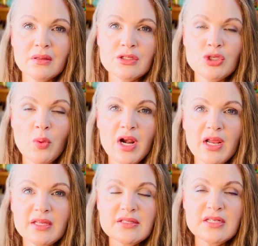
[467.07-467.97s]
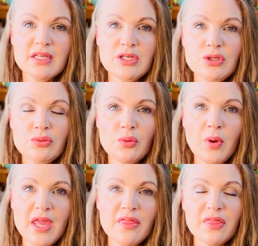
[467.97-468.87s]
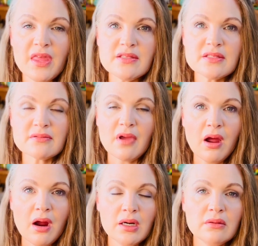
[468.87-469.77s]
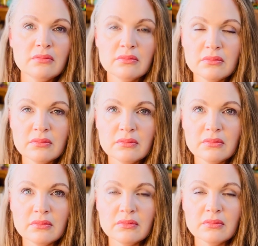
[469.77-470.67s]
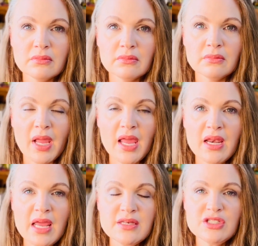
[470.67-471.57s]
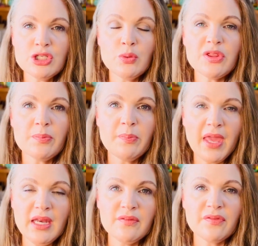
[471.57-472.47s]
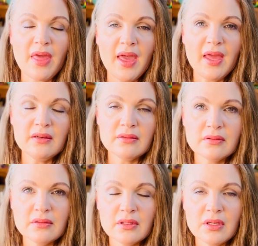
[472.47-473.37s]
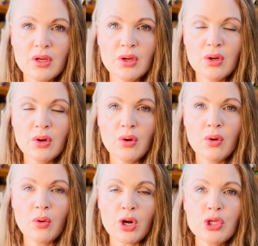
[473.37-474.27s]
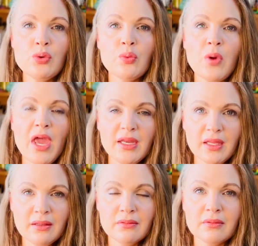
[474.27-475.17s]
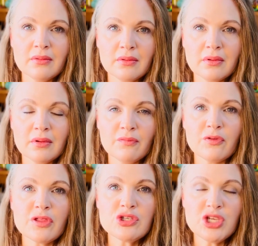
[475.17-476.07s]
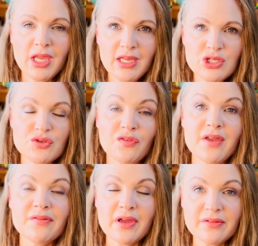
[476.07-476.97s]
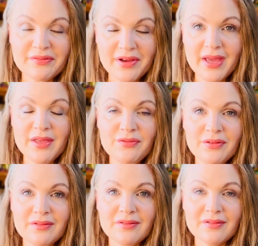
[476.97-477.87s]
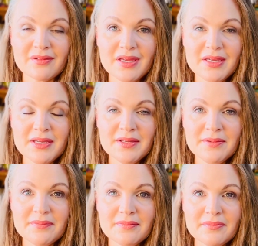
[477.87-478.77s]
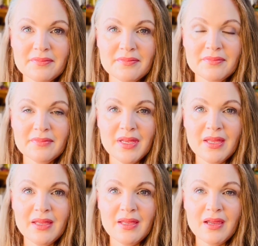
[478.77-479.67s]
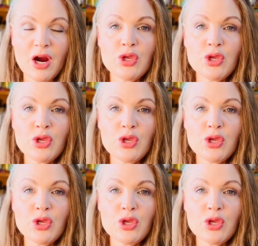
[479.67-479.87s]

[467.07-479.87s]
do you want to continue the way things are and deal with the pain of that? Or are you ready for the change, 555? Okay. Are